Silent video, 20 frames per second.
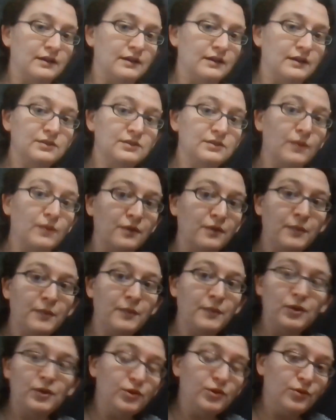So I hope that
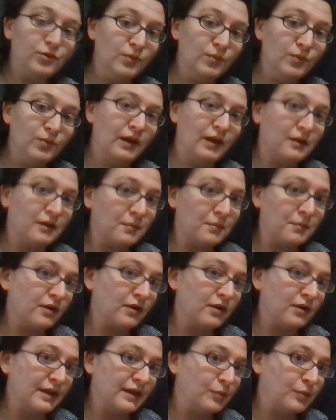you
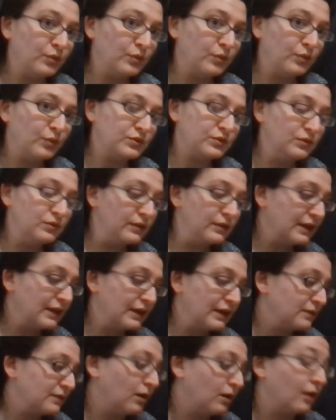are able to
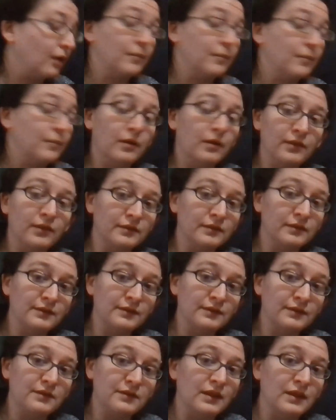get the
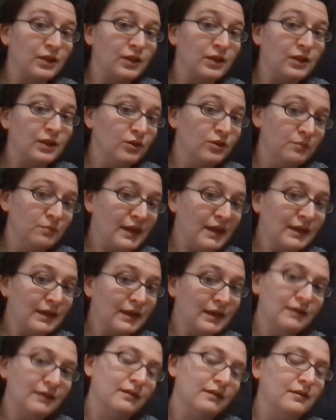lift that you
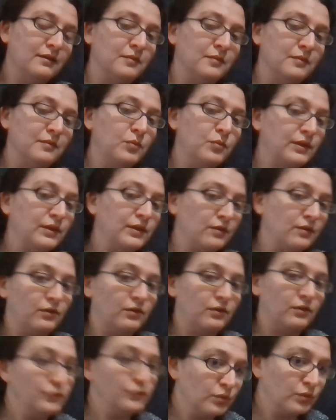make with all
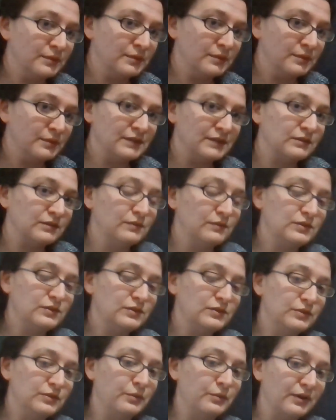of your materials
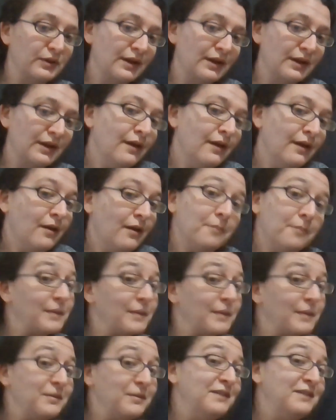to work.
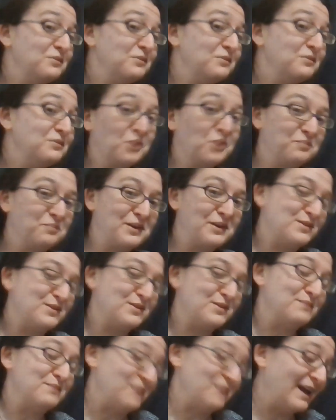Maybe even work better
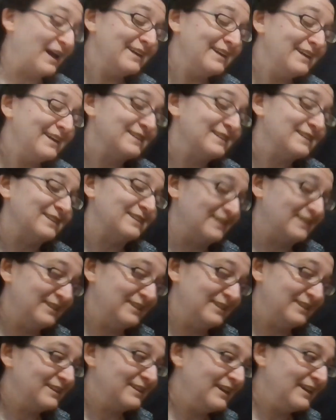than mine, because
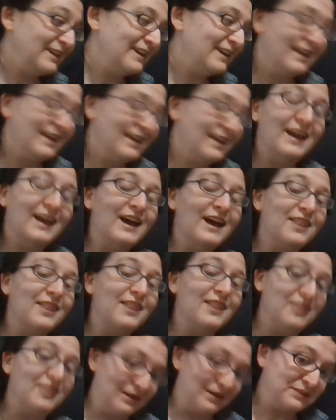honestly,
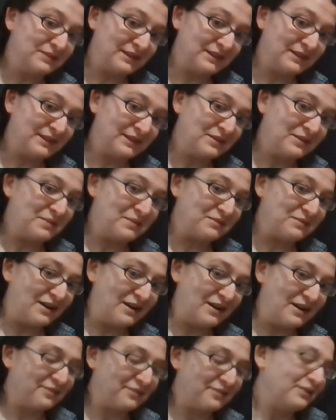that was a little bit
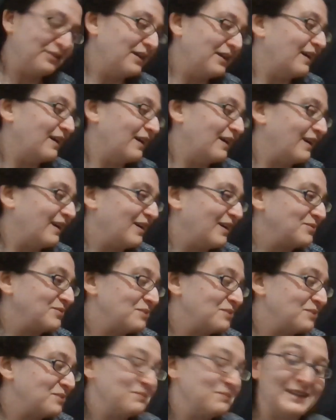rough.
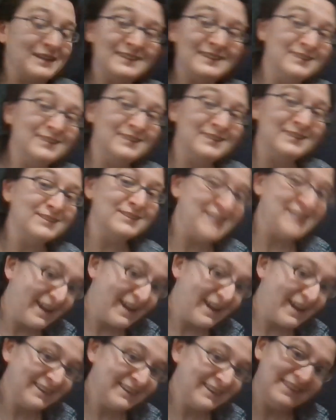But it still
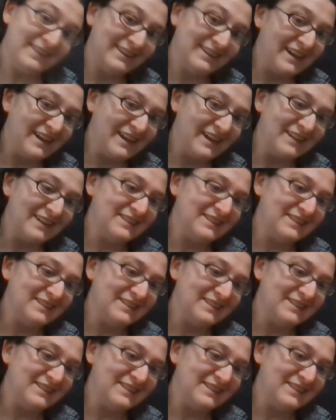technically